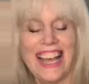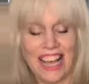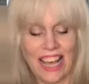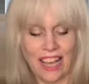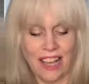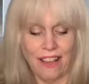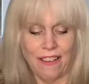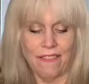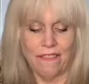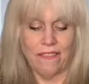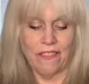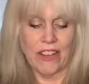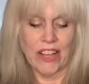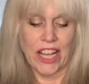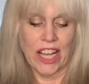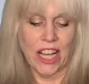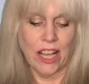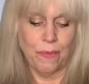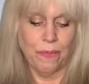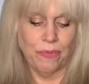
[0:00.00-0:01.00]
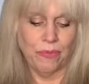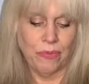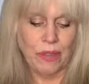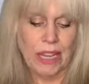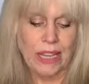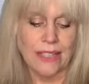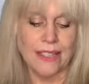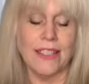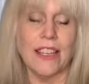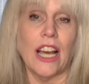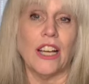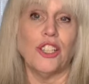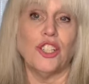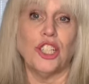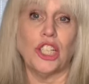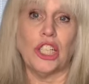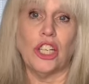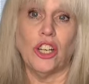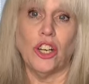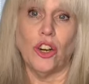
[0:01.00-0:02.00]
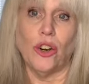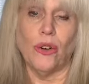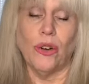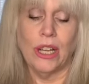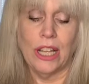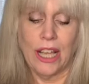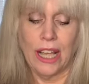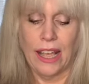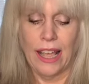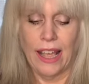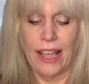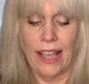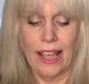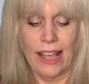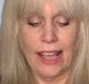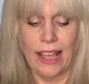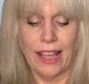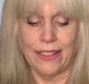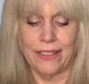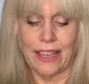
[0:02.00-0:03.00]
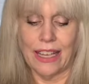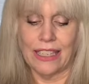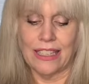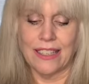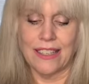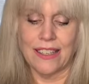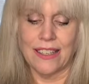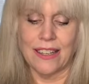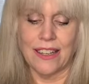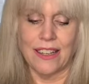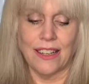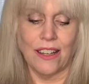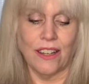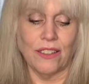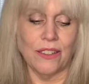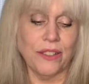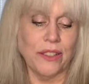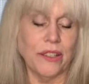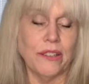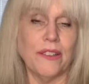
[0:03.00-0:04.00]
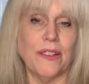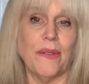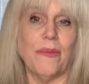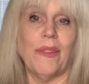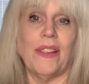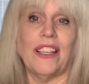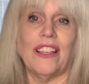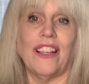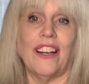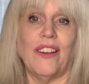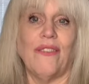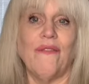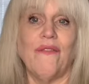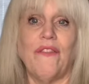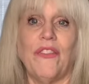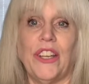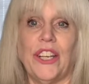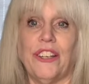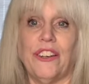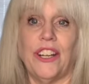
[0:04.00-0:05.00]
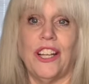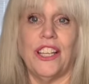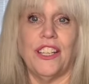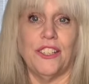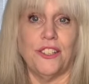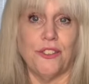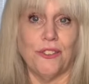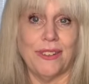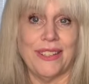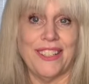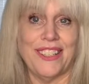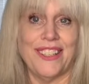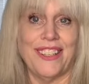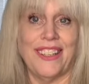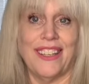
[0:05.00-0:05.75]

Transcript: of Sashiko, and that is also something that I'm very interested